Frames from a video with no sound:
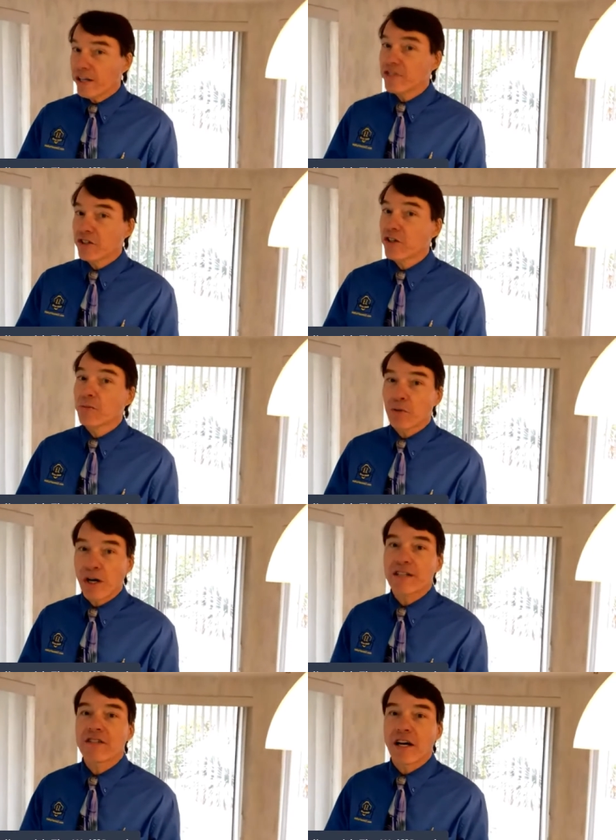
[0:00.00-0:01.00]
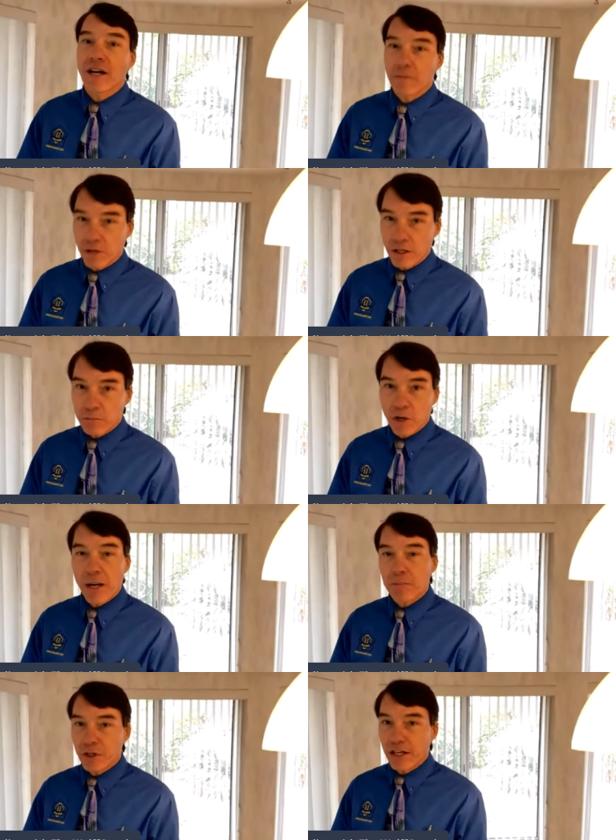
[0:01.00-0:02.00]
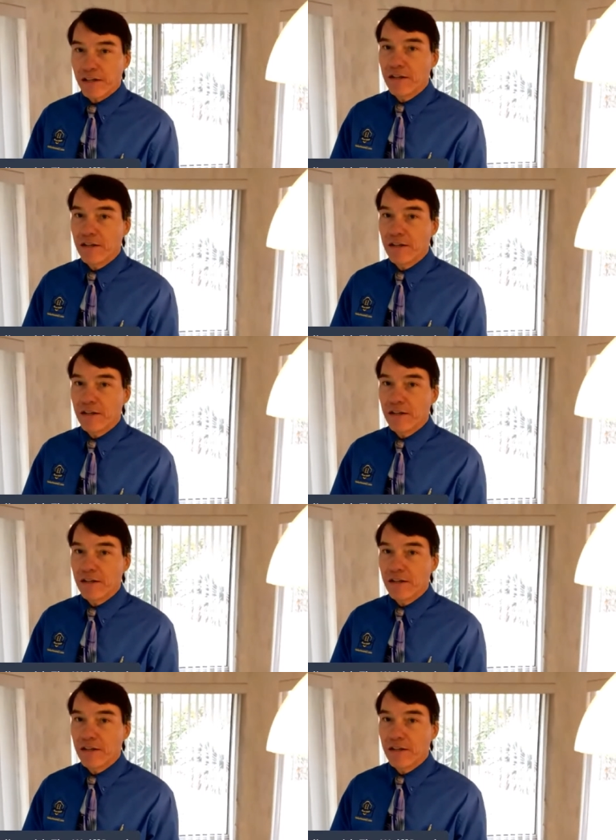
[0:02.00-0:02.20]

is a good price on a, on a property.